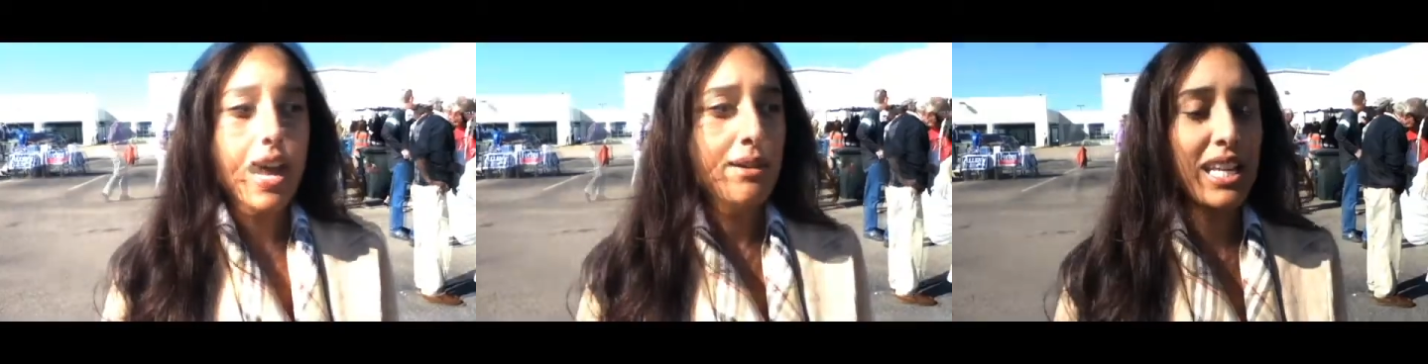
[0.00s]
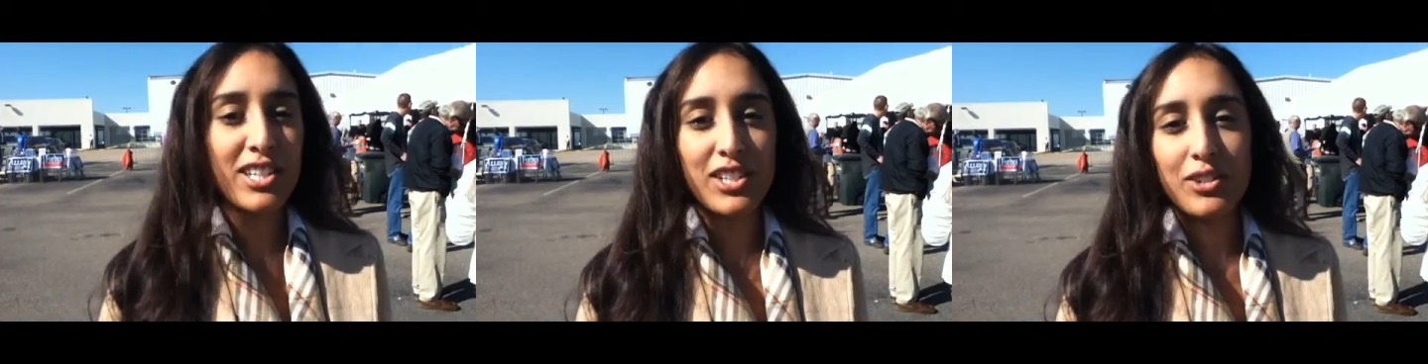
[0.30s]
I was
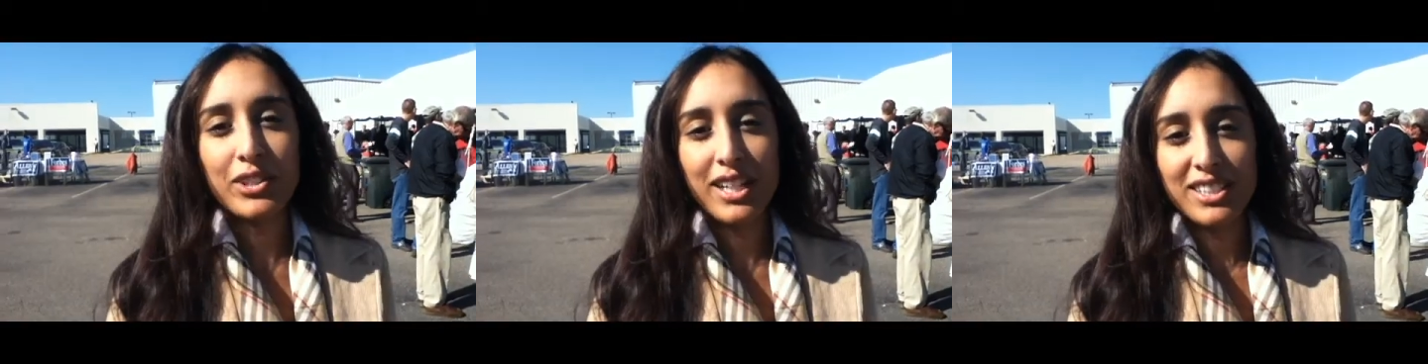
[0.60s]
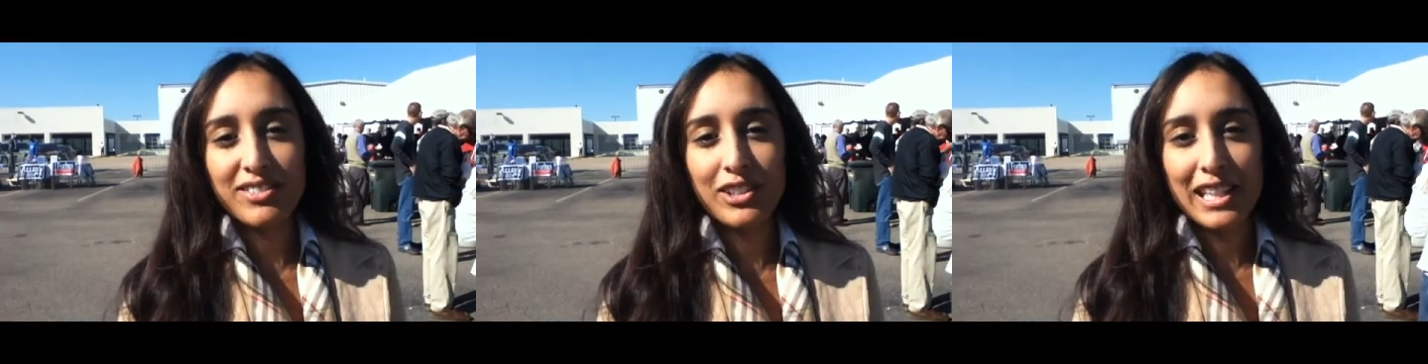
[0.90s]
actually too
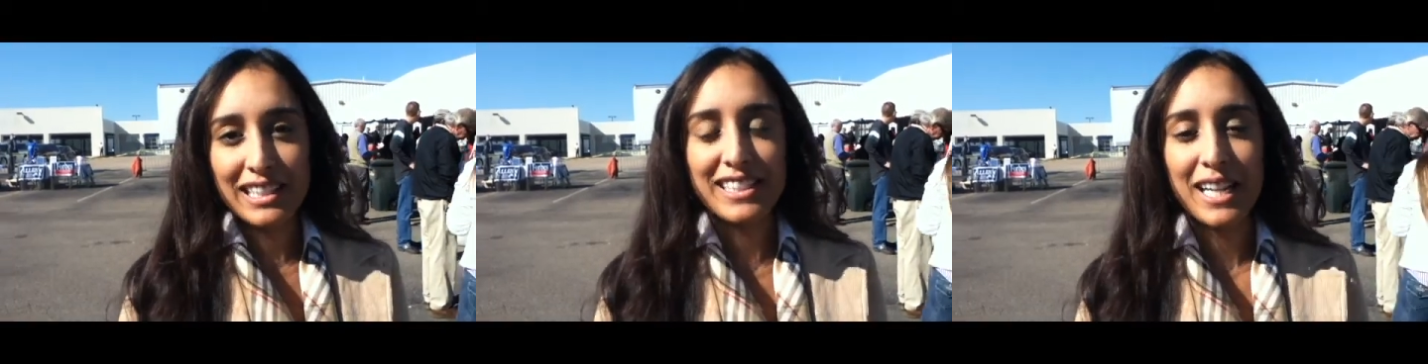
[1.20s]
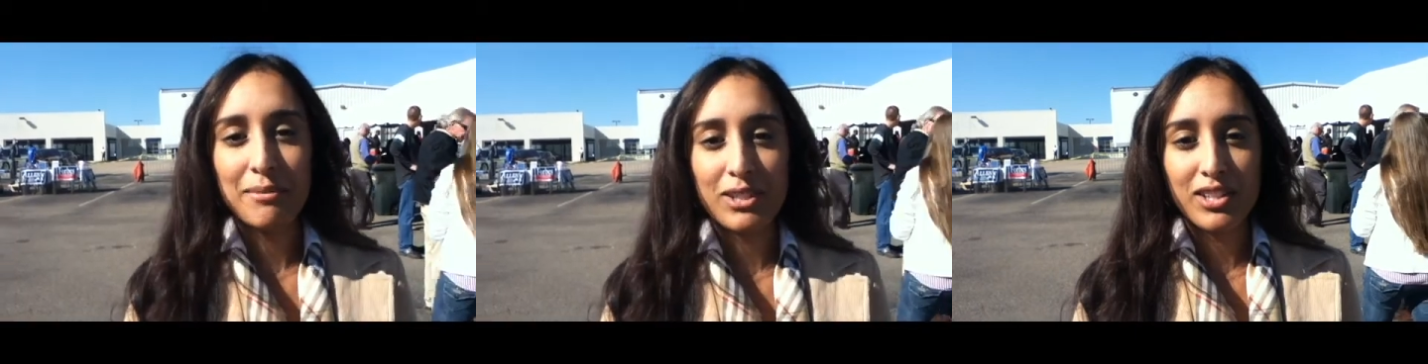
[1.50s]
young to vote last
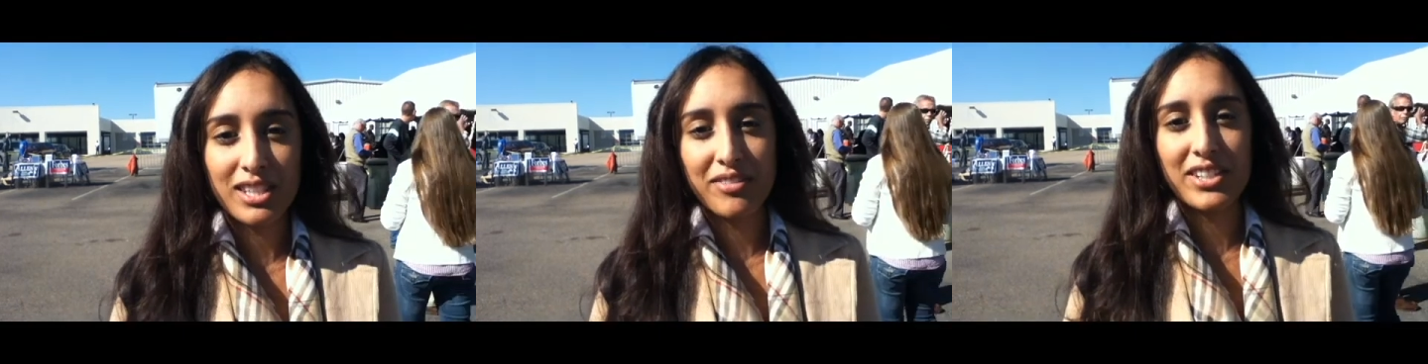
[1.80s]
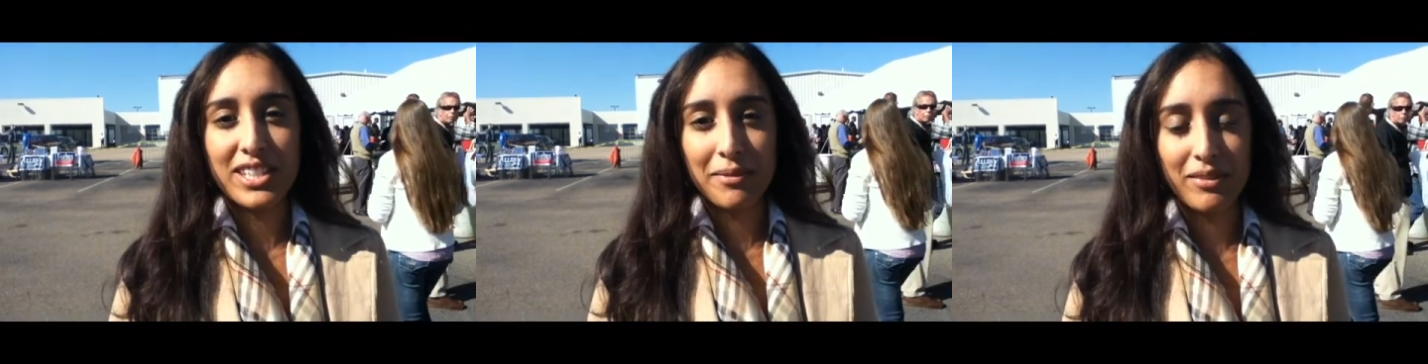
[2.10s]
time, so this is the
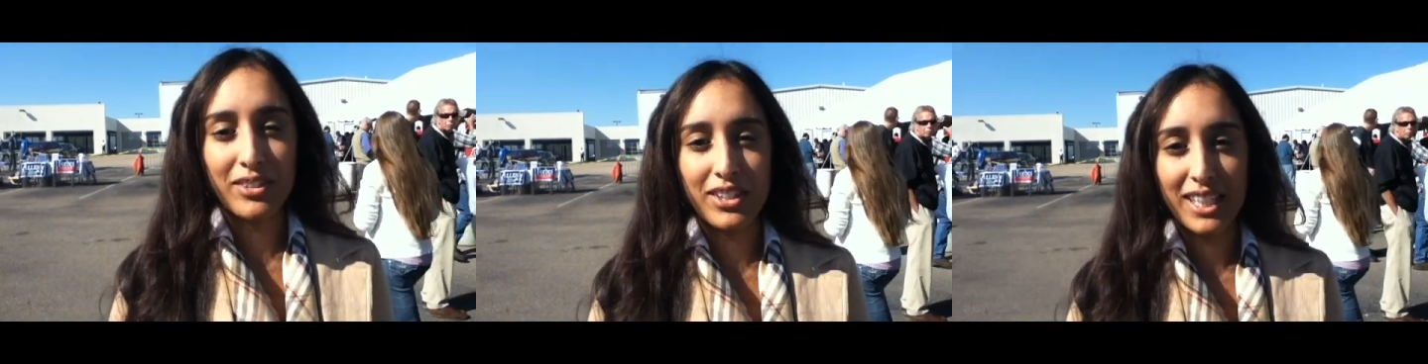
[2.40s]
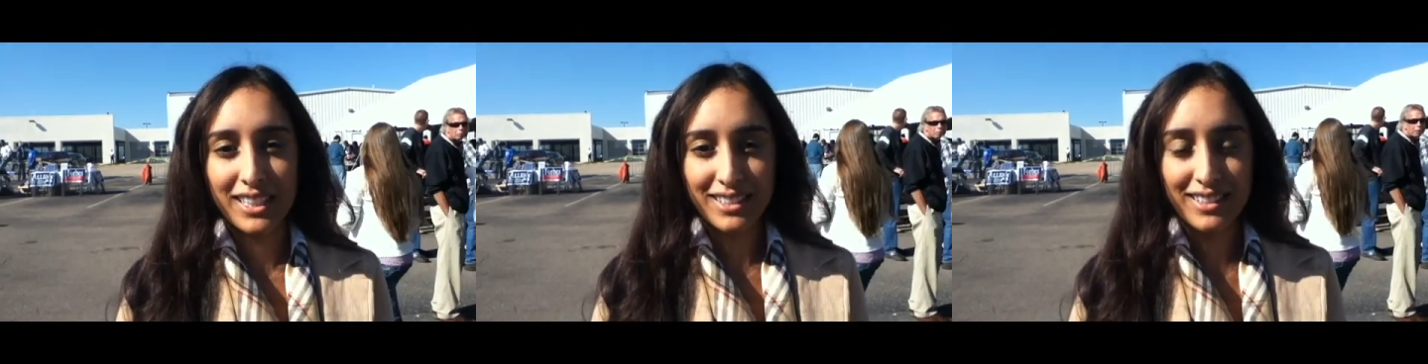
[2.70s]
first time I'm voting.